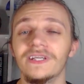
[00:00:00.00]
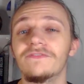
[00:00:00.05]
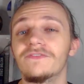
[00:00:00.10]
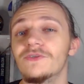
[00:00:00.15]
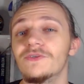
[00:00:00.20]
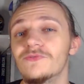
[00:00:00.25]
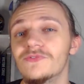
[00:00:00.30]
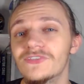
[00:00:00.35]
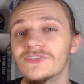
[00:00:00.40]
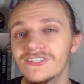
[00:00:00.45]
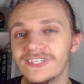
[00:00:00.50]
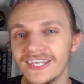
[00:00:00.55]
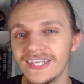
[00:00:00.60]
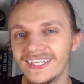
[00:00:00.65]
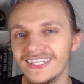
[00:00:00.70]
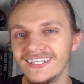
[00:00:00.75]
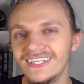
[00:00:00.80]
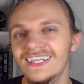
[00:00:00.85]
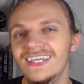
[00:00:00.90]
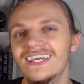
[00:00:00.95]
If you
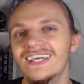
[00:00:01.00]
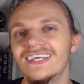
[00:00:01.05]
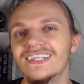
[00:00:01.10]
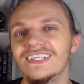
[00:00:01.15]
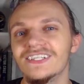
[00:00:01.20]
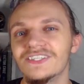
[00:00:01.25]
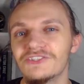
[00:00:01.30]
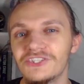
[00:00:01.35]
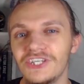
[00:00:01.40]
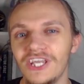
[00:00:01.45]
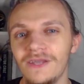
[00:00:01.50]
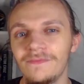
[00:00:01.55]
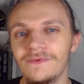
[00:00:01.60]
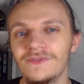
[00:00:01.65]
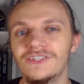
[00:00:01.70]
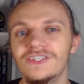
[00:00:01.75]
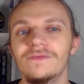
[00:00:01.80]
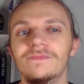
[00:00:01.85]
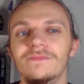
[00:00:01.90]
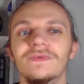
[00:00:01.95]
sink it, the
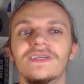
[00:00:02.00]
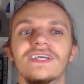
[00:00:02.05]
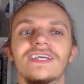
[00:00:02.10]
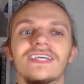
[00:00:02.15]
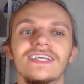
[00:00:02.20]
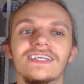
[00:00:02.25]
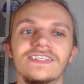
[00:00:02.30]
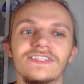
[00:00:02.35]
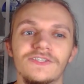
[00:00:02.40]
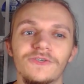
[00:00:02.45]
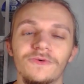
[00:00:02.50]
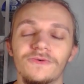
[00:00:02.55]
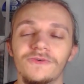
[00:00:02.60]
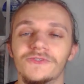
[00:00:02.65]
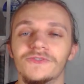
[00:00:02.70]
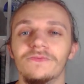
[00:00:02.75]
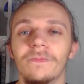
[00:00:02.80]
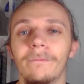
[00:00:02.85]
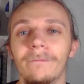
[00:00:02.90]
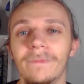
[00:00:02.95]
championship is
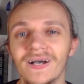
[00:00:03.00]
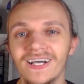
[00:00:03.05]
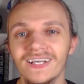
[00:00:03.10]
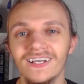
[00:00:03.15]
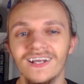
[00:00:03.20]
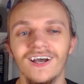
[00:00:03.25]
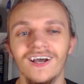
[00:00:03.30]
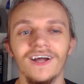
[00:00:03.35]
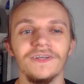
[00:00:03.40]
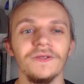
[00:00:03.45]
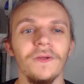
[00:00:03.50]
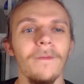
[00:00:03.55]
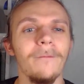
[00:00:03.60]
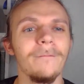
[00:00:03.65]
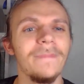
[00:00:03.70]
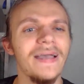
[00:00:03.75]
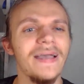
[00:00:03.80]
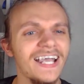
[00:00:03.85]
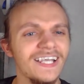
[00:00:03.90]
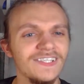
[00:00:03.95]
yours. But on your
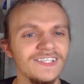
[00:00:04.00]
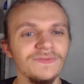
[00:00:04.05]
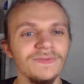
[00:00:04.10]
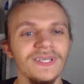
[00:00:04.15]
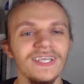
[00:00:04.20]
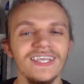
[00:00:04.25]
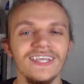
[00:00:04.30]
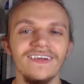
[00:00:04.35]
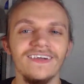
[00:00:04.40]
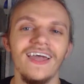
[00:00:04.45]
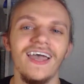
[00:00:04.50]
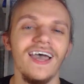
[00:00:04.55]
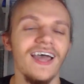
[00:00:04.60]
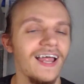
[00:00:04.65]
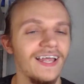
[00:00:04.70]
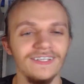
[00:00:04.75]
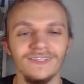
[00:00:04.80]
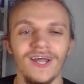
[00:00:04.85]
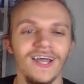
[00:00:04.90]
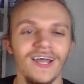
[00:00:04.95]
backswing, your
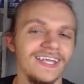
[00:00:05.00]
hat,